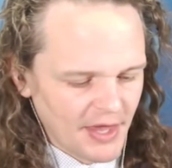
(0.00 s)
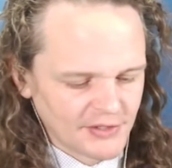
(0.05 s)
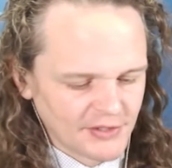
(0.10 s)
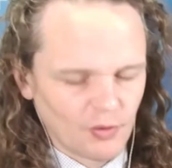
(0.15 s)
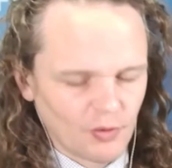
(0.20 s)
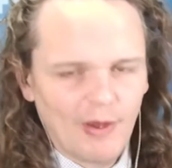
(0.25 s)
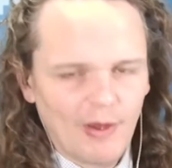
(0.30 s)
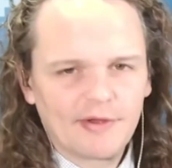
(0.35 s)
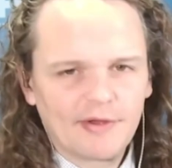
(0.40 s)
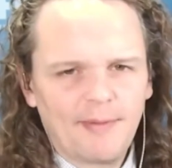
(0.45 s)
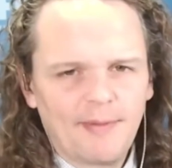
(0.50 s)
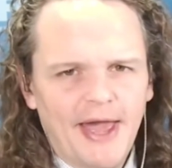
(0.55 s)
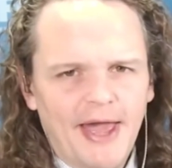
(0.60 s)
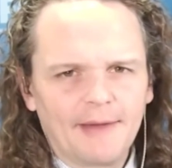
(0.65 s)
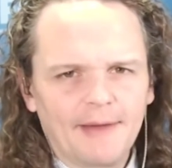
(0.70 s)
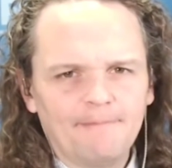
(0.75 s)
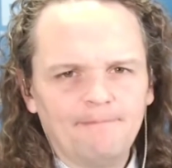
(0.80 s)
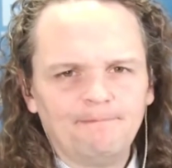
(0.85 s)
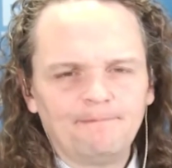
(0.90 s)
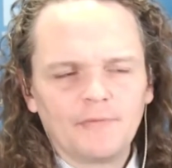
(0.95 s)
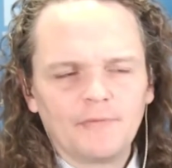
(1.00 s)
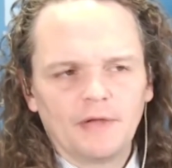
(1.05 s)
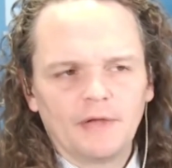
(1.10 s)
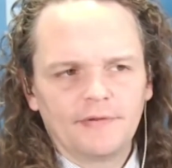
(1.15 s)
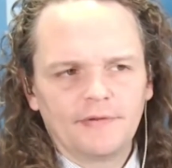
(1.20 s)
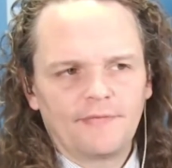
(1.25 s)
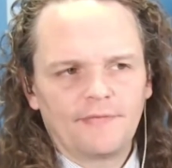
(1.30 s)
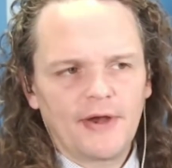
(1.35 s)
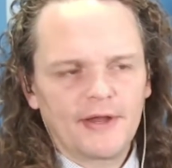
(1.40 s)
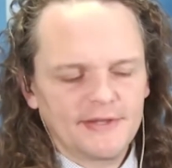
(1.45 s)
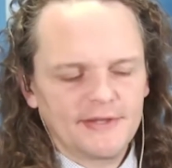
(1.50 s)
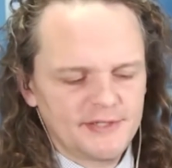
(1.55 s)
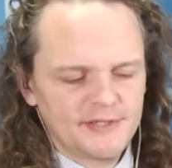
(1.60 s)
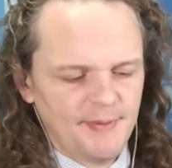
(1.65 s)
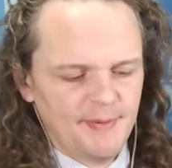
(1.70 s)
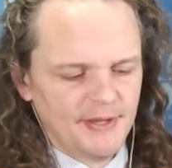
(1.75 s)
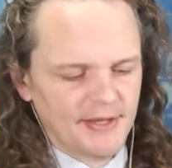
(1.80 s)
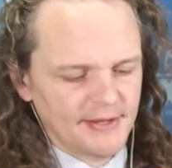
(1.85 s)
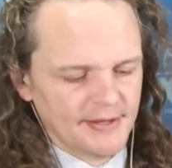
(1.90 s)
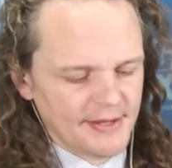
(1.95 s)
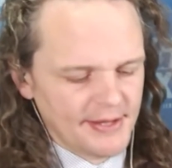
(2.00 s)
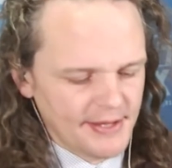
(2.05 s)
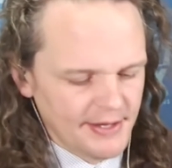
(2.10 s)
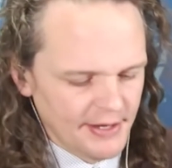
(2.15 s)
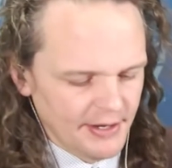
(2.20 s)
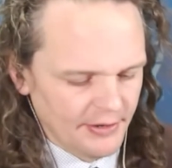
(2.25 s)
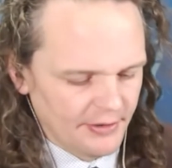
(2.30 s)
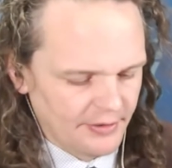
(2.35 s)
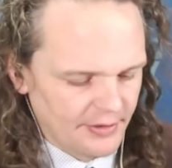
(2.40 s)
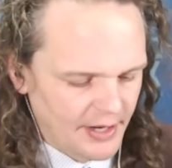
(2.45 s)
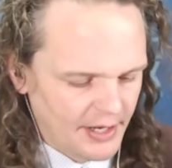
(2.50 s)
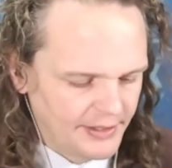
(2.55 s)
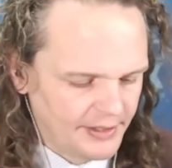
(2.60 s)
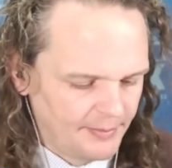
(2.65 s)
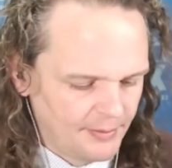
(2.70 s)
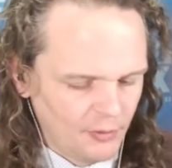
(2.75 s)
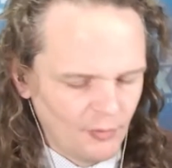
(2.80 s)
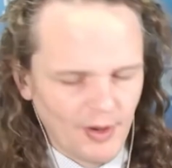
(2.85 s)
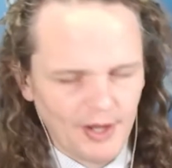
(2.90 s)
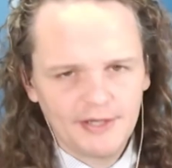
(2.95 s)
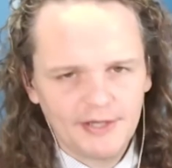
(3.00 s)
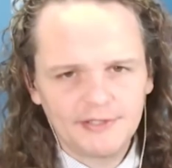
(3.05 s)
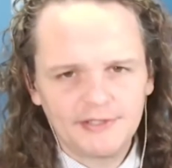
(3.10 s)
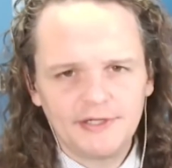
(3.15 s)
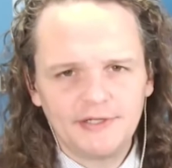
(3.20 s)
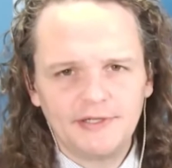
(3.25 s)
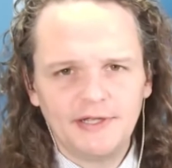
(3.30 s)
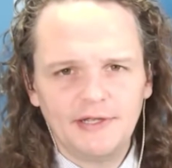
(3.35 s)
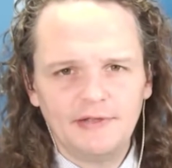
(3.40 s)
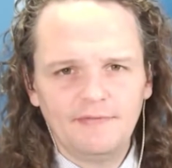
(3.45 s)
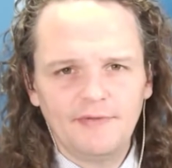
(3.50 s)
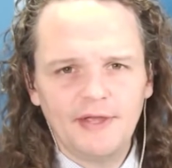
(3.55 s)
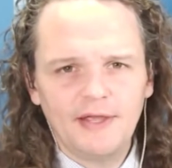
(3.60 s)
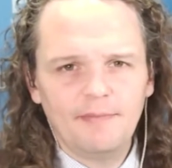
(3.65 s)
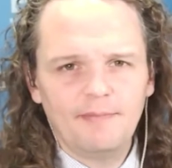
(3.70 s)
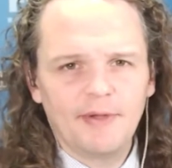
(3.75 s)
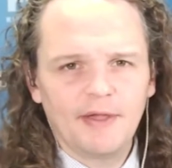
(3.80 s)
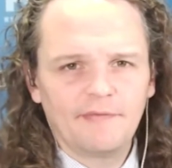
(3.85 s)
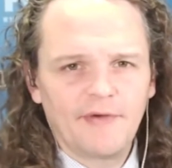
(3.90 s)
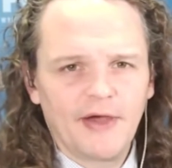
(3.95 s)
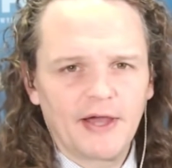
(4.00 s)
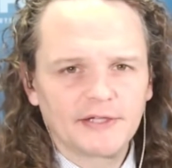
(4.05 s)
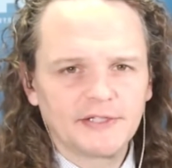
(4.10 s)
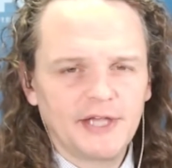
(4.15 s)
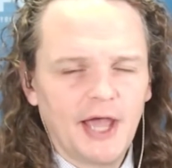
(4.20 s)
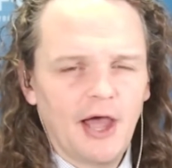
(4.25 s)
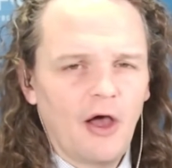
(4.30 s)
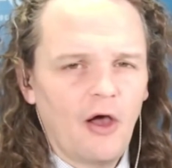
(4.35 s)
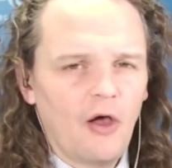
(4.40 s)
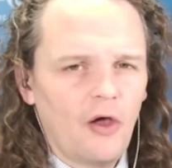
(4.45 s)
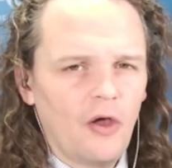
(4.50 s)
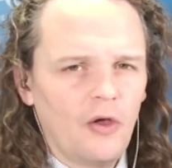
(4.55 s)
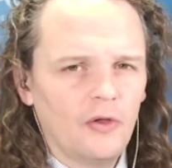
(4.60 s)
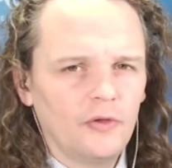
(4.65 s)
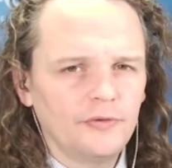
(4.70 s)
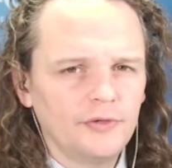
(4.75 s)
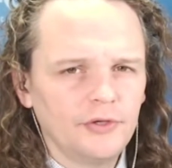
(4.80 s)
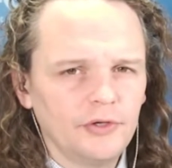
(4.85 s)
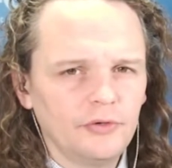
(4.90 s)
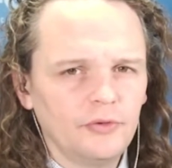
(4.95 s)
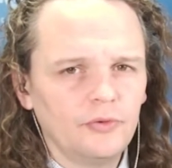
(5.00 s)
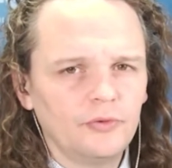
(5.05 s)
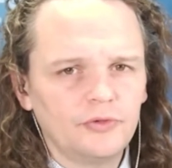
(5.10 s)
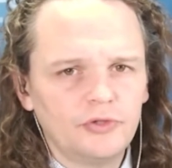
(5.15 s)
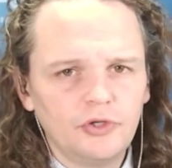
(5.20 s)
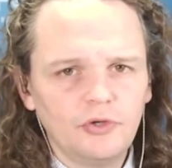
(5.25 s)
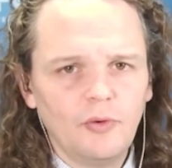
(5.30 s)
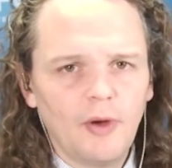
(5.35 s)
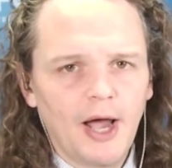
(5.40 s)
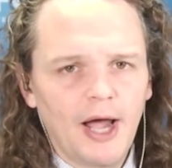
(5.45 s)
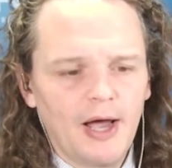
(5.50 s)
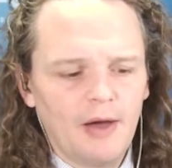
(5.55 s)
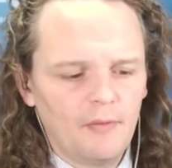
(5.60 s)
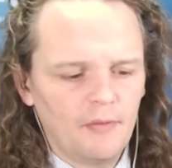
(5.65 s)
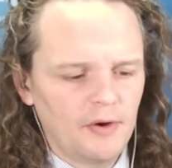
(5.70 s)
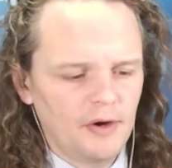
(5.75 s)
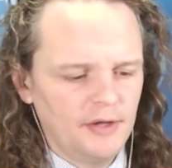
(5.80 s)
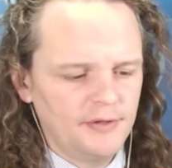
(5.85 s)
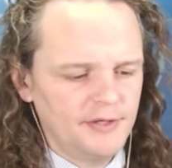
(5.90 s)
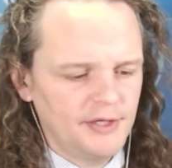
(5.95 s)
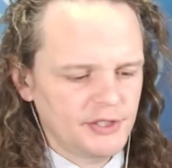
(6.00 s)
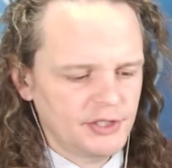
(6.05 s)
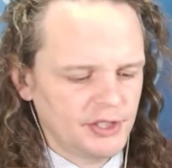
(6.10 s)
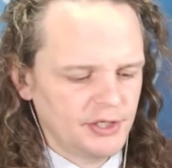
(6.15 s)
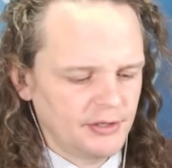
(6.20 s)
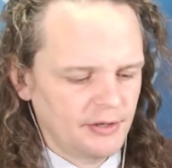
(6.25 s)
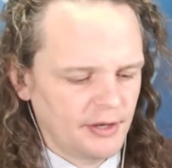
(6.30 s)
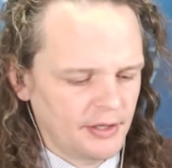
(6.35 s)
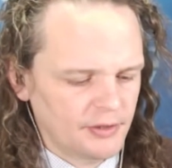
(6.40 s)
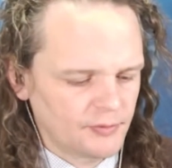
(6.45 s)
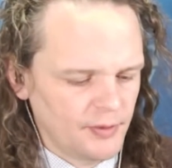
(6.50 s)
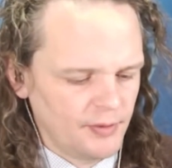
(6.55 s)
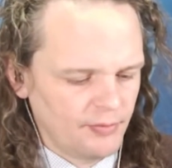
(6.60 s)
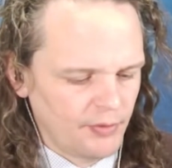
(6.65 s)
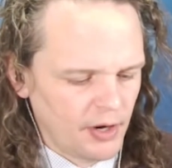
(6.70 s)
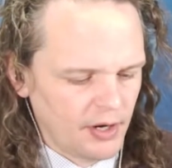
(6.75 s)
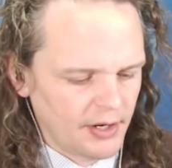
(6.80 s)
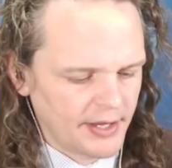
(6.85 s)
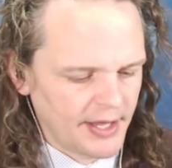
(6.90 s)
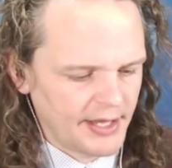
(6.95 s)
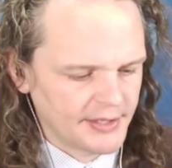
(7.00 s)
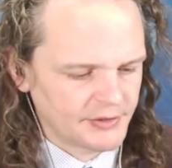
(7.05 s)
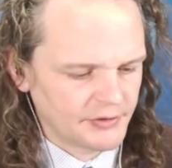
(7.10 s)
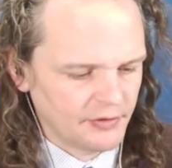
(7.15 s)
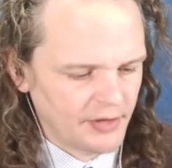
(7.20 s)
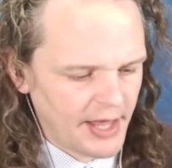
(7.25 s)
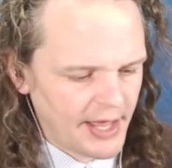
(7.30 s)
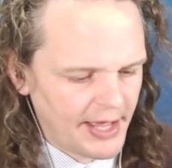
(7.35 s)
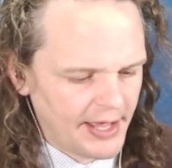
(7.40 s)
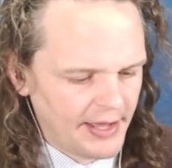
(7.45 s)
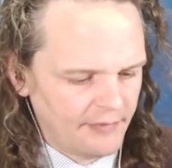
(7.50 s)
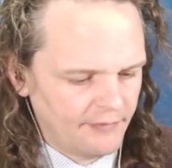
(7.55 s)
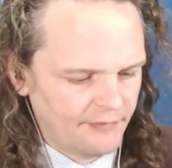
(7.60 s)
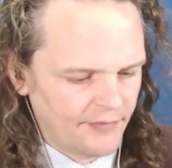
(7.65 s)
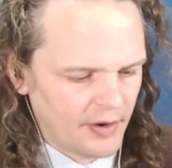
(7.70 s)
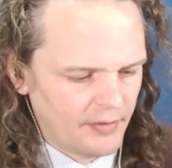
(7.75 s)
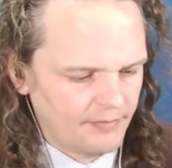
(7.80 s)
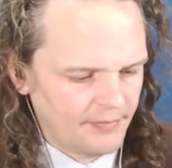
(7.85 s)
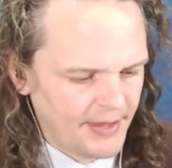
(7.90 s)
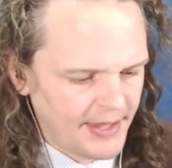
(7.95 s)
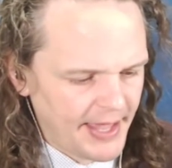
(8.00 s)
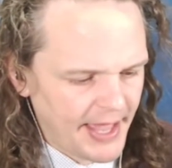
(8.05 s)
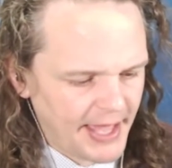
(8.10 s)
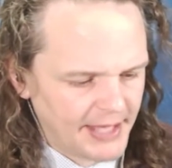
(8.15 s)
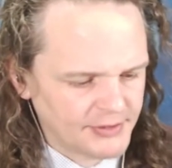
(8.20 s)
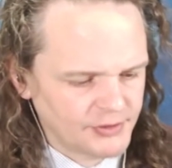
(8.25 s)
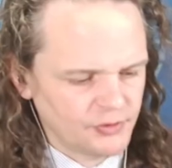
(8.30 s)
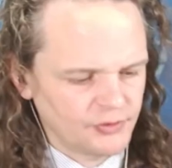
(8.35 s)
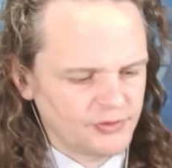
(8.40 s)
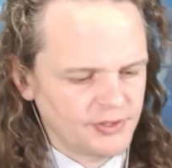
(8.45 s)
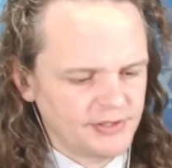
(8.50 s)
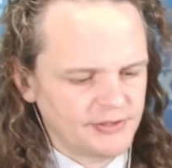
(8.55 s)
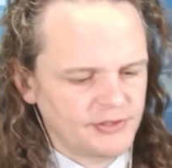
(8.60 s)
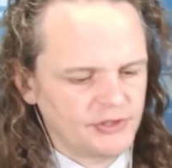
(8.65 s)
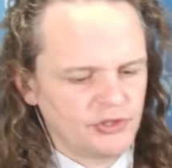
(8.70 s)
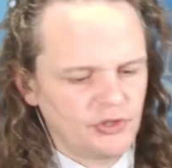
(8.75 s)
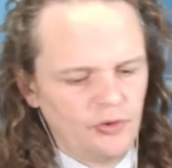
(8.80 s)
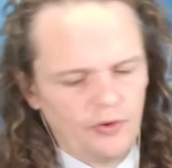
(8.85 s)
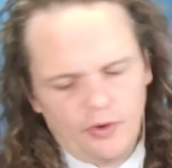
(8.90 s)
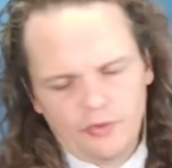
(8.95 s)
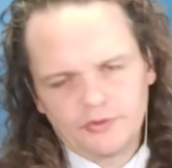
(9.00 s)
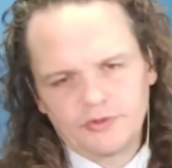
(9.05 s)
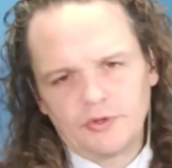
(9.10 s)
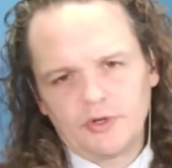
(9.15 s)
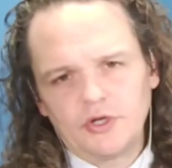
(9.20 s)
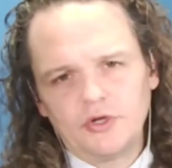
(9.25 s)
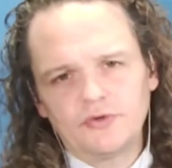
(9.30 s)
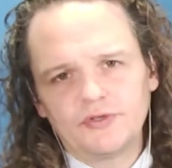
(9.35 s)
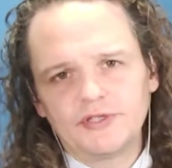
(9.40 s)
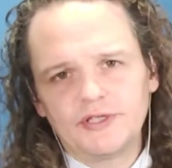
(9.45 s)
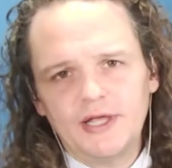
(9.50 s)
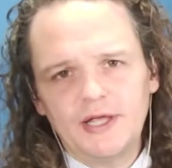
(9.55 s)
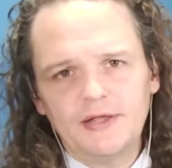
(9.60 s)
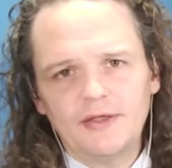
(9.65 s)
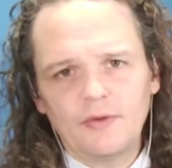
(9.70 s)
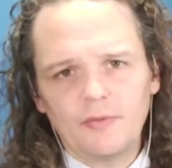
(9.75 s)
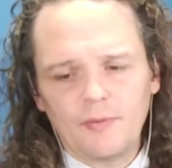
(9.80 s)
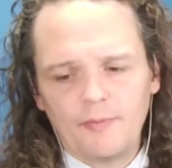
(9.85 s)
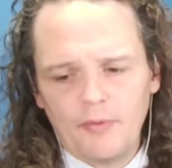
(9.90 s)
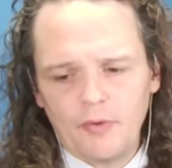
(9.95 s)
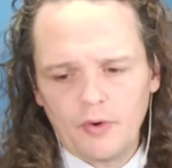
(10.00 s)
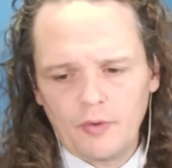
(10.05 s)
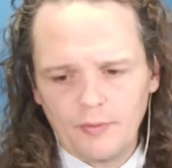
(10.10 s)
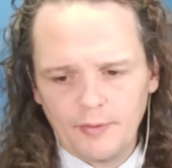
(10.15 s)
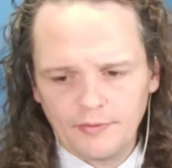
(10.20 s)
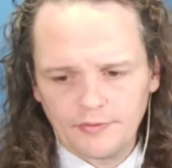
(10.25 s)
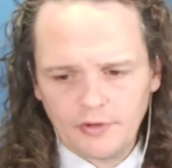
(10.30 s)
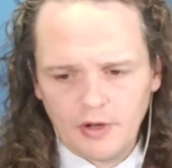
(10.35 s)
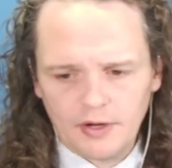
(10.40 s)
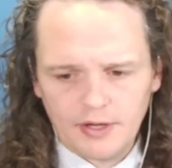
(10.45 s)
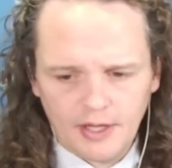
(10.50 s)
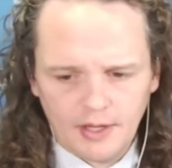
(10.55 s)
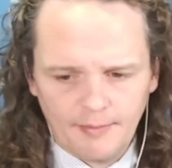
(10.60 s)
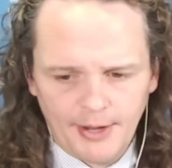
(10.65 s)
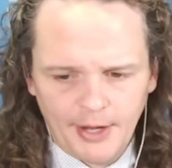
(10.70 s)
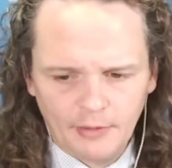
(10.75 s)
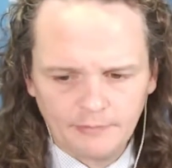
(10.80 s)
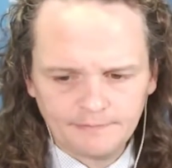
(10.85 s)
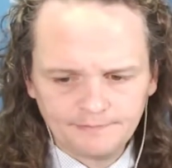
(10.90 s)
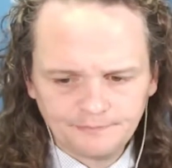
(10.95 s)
So welcome back to Frankly Speaking here on WYDC TV, Big Foxy, all new 2-hour edition as we broadcast live from the Hesselson studio. So did you see the report? We were talking about